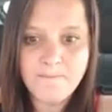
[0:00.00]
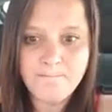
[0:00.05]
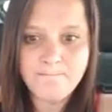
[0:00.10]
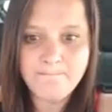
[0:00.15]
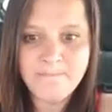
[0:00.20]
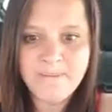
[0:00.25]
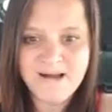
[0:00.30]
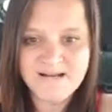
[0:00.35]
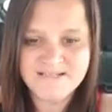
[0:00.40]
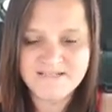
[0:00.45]

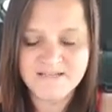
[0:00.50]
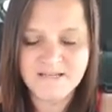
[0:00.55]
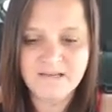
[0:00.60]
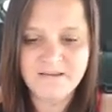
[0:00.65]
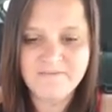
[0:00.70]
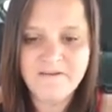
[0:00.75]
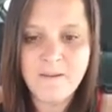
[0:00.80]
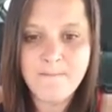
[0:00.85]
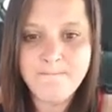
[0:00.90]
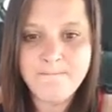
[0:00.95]

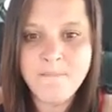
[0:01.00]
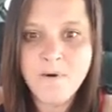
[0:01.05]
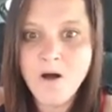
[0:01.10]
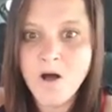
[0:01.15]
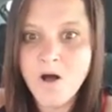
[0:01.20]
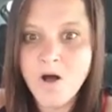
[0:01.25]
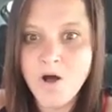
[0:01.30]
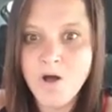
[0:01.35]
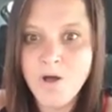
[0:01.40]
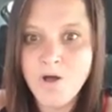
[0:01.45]
massive
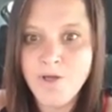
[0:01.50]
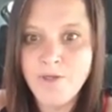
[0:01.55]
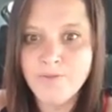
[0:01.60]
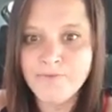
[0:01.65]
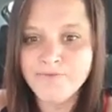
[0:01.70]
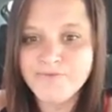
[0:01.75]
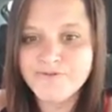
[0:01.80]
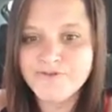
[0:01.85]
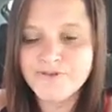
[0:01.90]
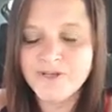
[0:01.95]

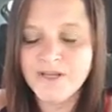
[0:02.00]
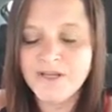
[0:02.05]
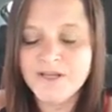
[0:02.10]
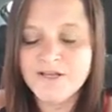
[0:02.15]
months.